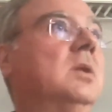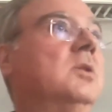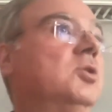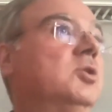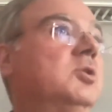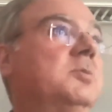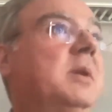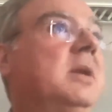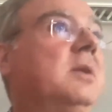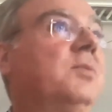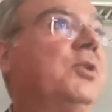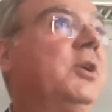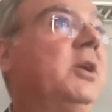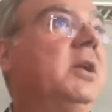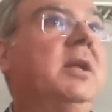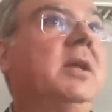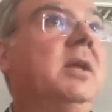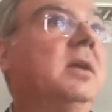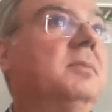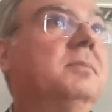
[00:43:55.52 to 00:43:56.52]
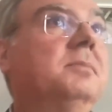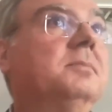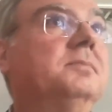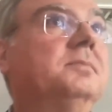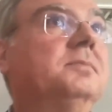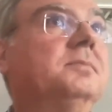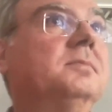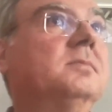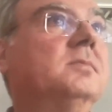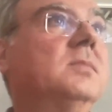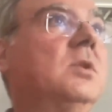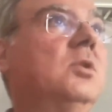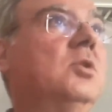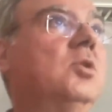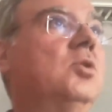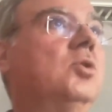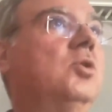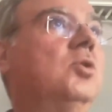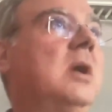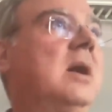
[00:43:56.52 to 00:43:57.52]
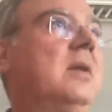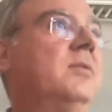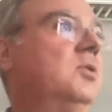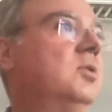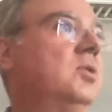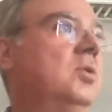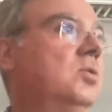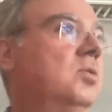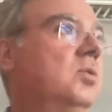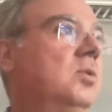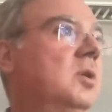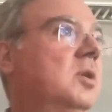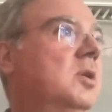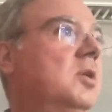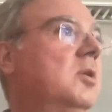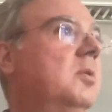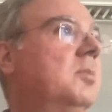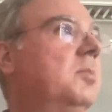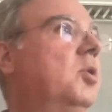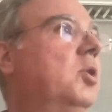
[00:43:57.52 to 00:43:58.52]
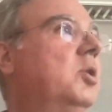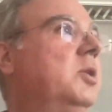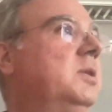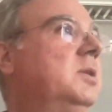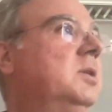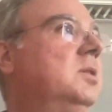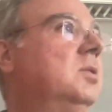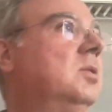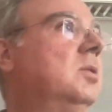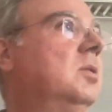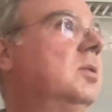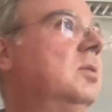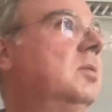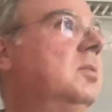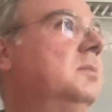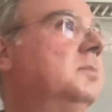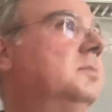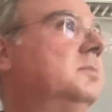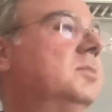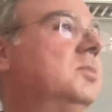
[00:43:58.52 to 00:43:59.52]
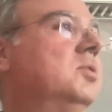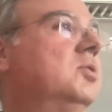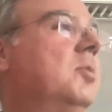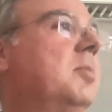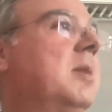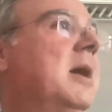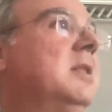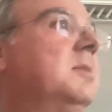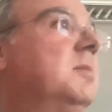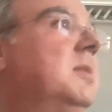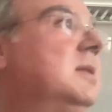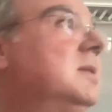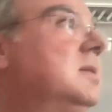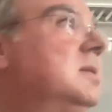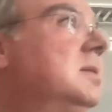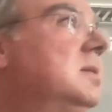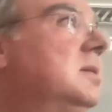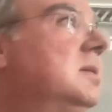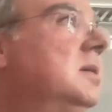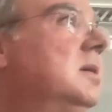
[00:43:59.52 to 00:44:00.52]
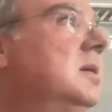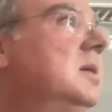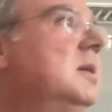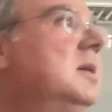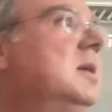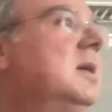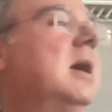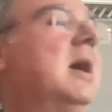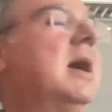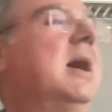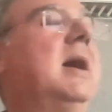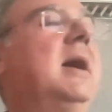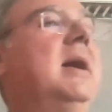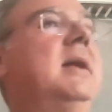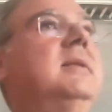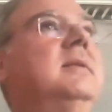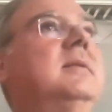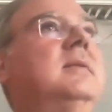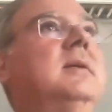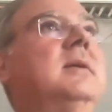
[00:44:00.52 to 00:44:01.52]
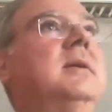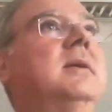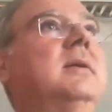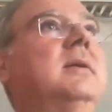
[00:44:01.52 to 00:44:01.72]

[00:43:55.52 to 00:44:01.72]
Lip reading: you speak freely, you have no political commandments, and